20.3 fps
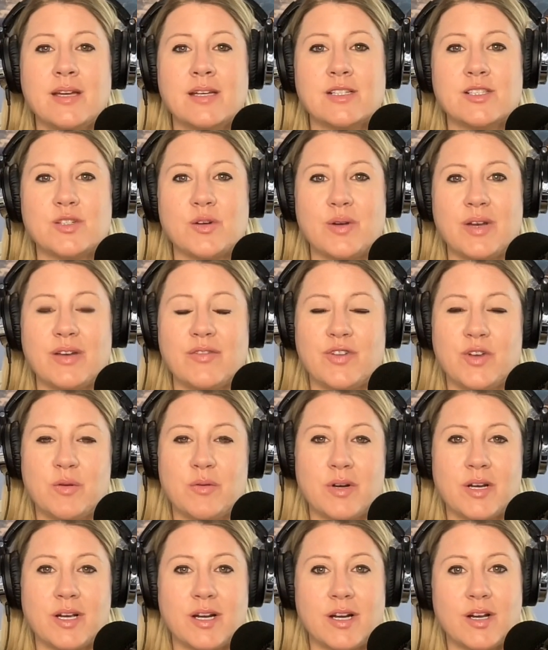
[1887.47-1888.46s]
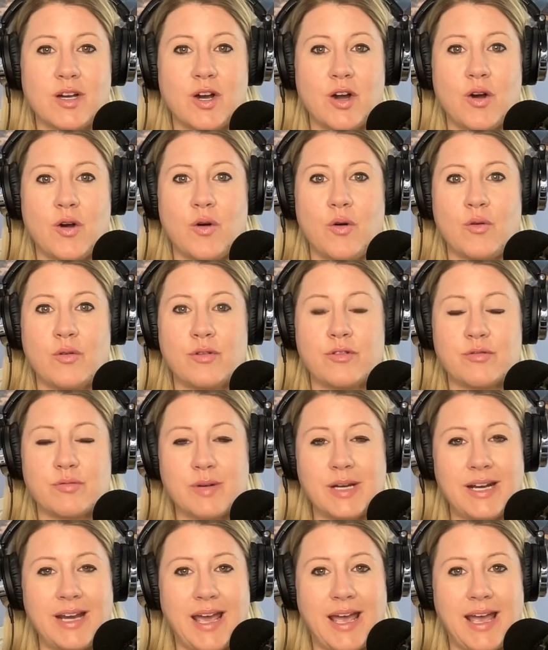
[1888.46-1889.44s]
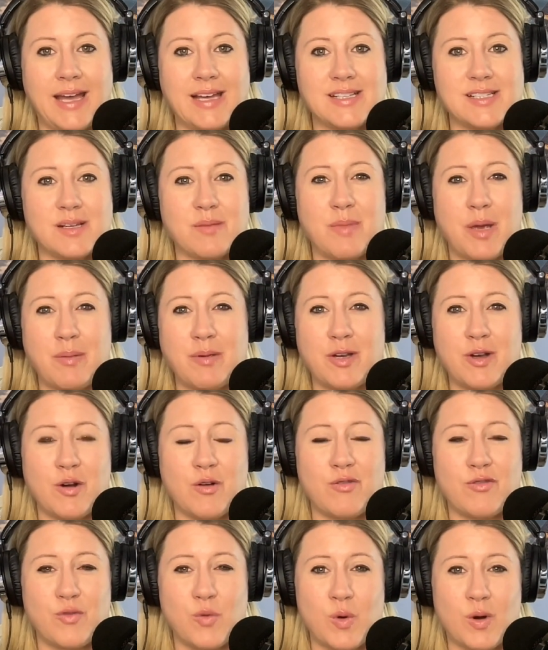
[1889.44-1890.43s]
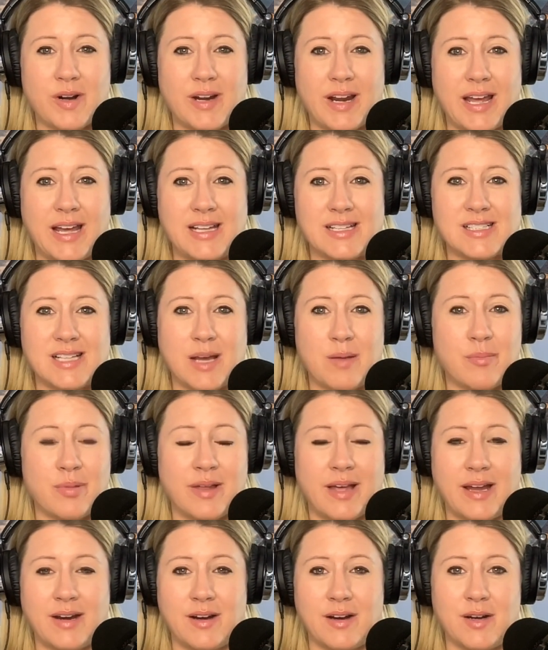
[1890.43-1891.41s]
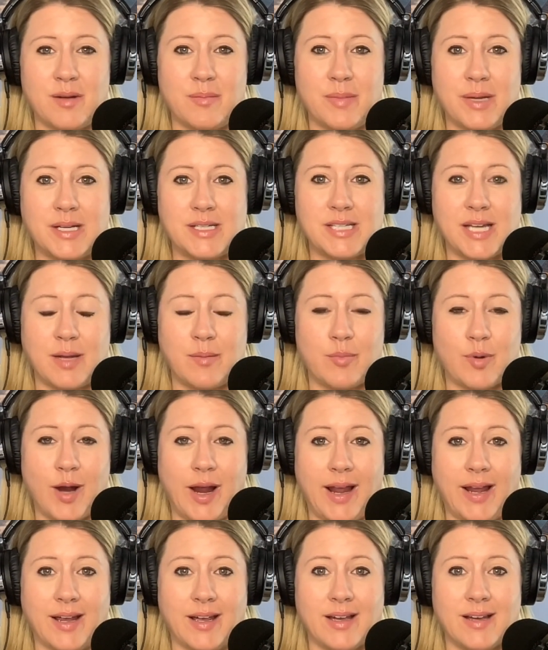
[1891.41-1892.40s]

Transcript: So if you were going to go 3 days, maybe go 4 days and plan on a midday break